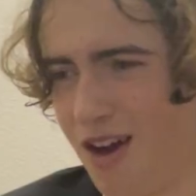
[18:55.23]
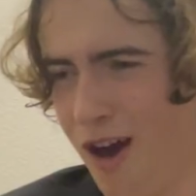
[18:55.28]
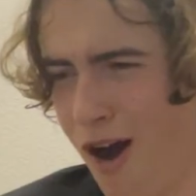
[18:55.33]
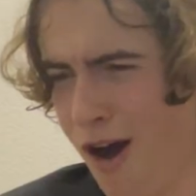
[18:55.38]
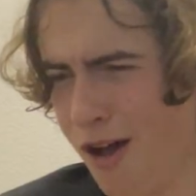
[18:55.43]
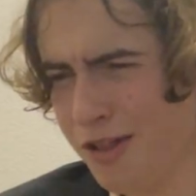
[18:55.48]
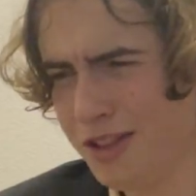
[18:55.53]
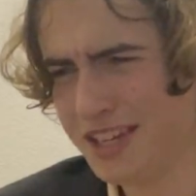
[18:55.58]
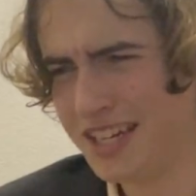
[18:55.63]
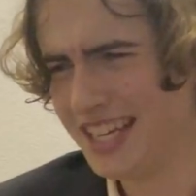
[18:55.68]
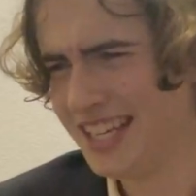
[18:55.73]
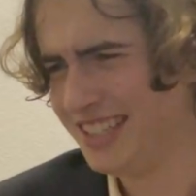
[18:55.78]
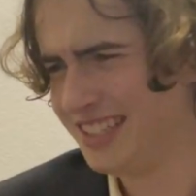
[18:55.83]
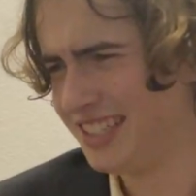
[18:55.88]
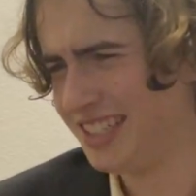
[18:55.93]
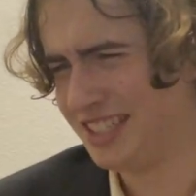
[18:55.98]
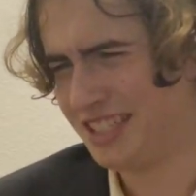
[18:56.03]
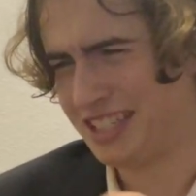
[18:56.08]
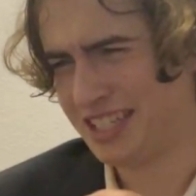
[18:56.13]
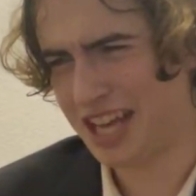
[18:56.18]
All it
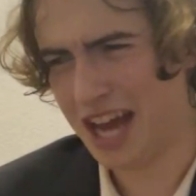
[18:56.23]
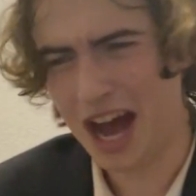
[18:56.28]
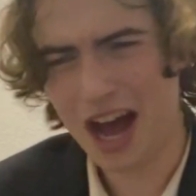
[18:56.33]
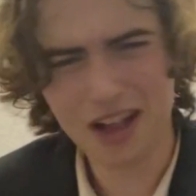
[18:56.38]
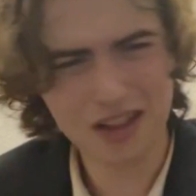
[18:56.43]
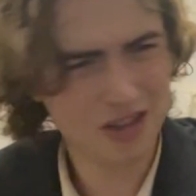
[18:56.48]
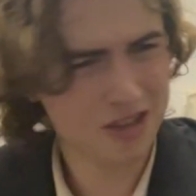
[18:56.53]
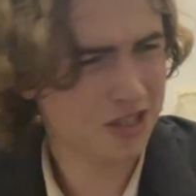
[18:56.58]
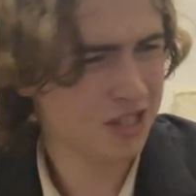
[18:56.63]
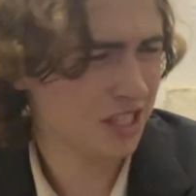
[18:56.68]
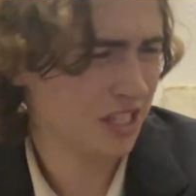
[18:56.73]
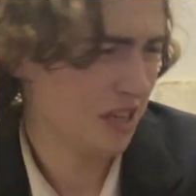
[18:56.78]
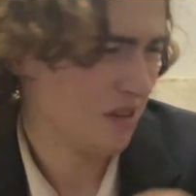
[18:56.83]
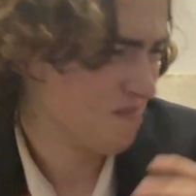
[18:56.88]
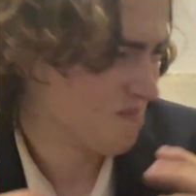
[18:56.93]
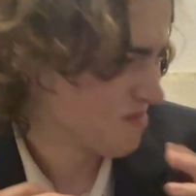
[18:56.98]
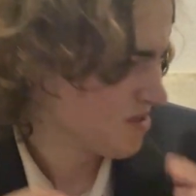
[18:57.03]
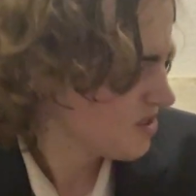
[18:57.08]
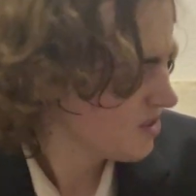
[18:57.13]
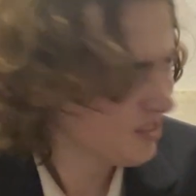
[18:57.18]
is colors
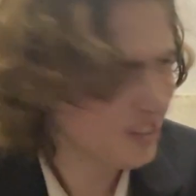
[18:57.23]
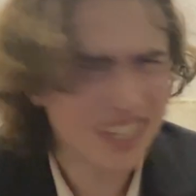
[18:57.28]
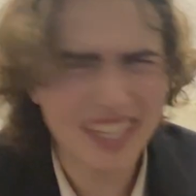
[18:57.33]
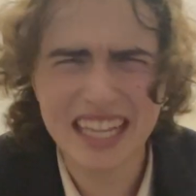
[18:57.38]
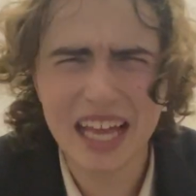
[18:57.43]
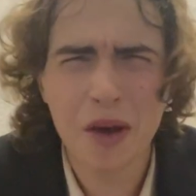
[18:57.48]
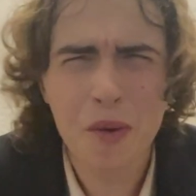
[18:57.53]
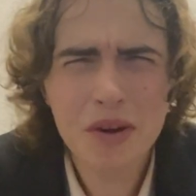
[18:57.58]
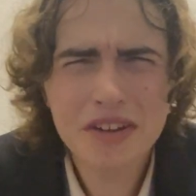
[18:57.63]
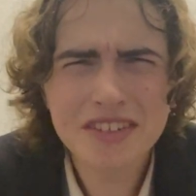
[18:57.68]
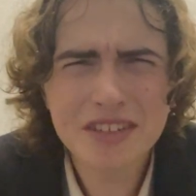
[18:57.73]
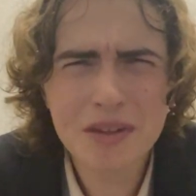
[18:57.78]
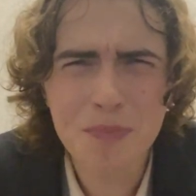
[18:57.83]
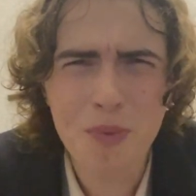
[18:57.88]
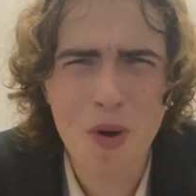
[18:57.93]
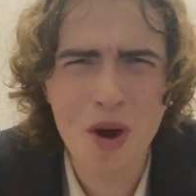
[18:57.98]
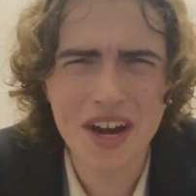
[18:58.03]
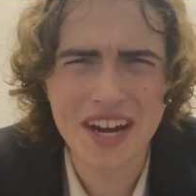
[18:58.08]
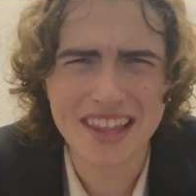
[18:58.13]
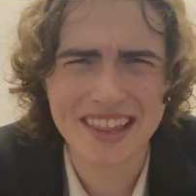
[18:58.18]
and music. Like, what's the
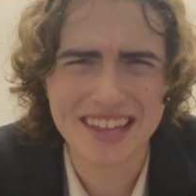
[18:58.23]
point of